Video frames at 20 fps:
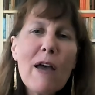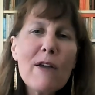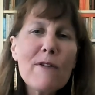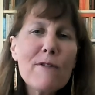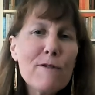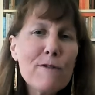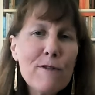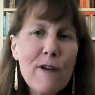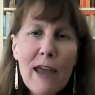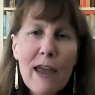my
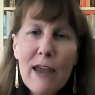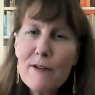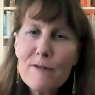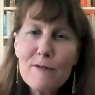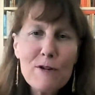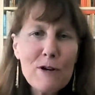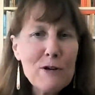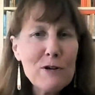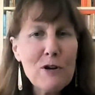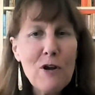
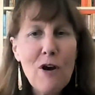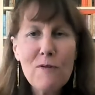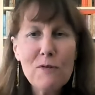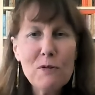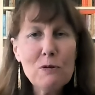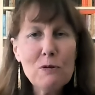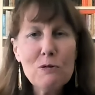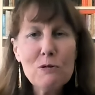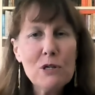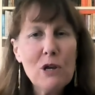favourite
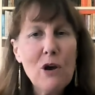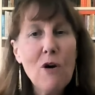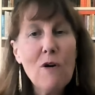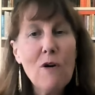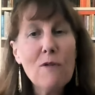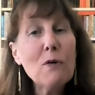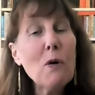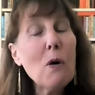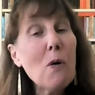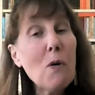novels
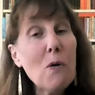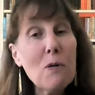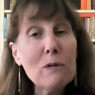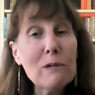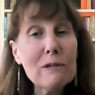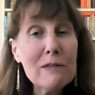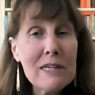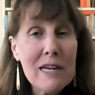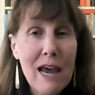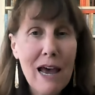of
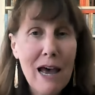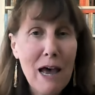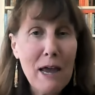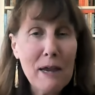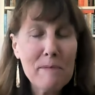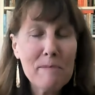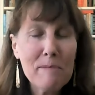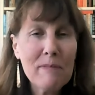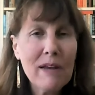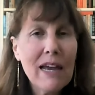all
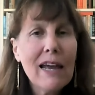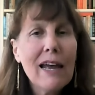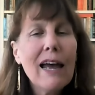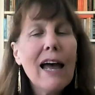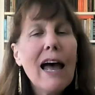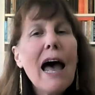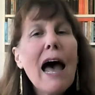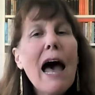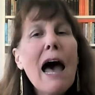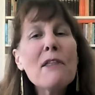time
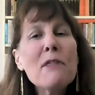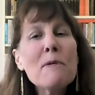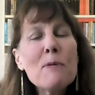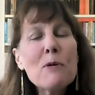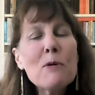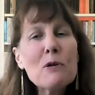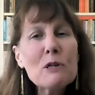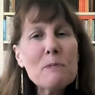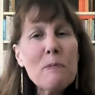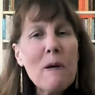are the
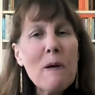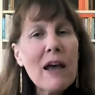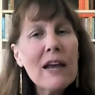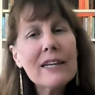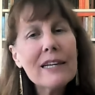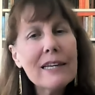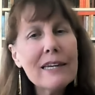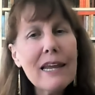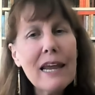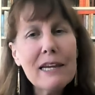books by
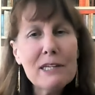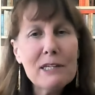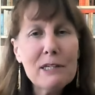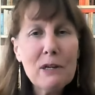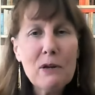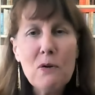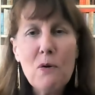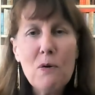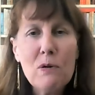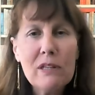a
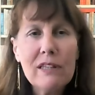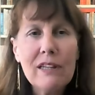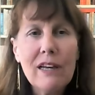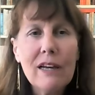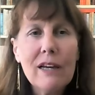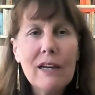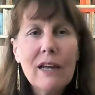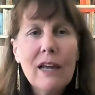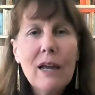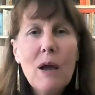Canadian
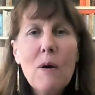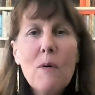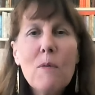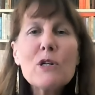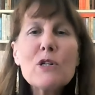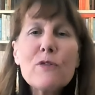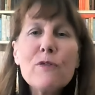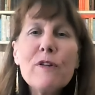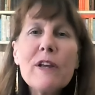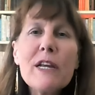author,
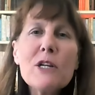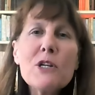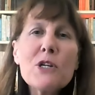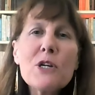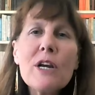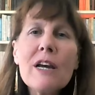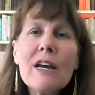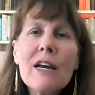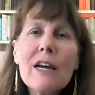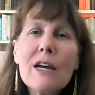which
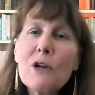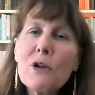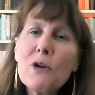feature a